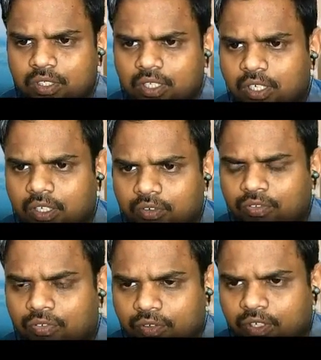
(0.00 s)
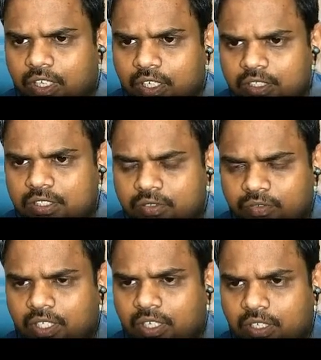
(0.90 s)
And if T is
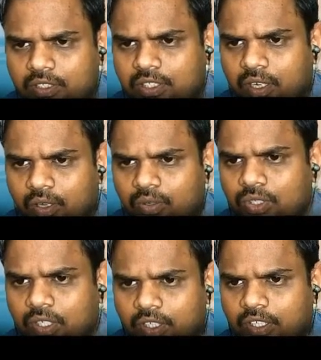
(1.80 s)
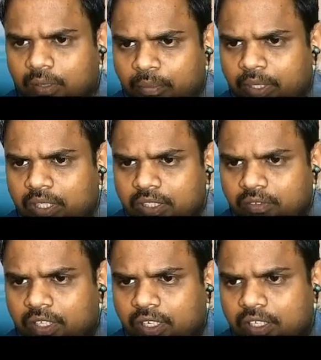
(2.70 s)
variation, how the temperature
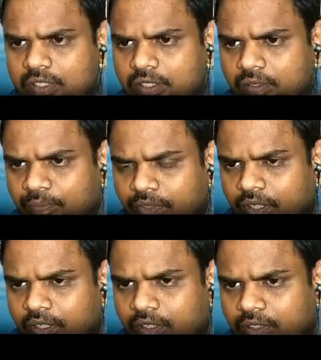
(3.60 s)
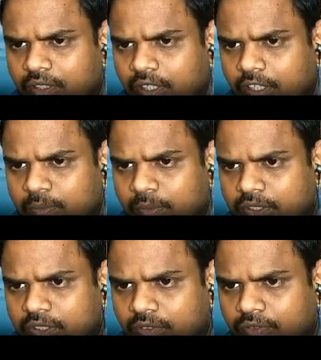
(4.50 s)
varies, the
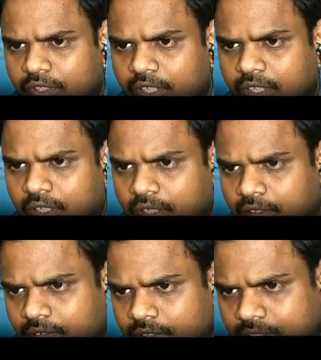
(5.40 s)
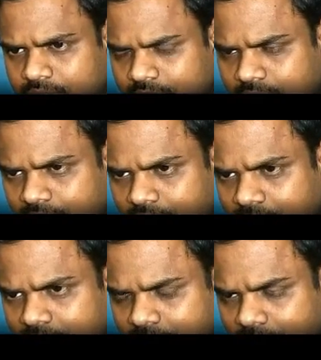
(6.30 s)
response of T with
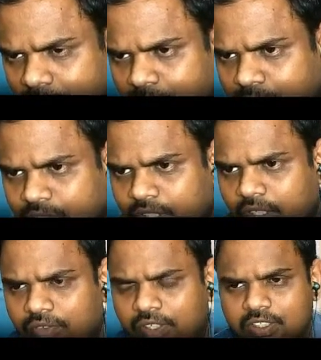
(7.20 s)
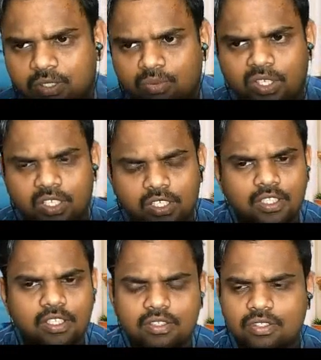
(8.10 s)
various composition of X and Y in
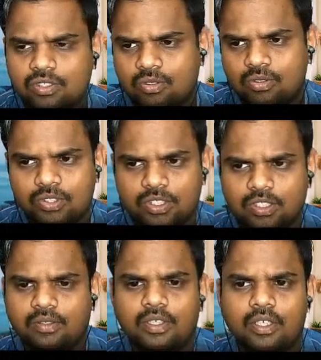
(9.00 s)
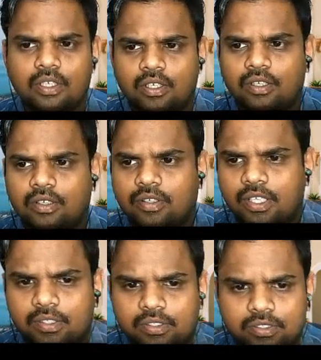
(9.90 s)
the solution.
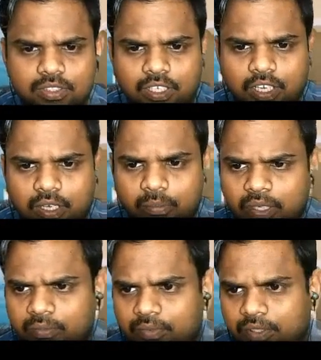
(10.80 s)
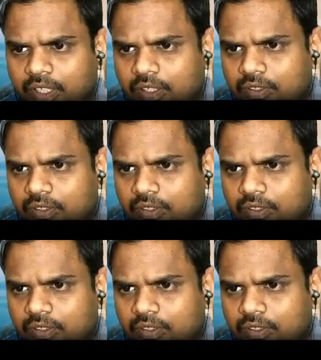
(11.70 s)
Okay, so that can be done.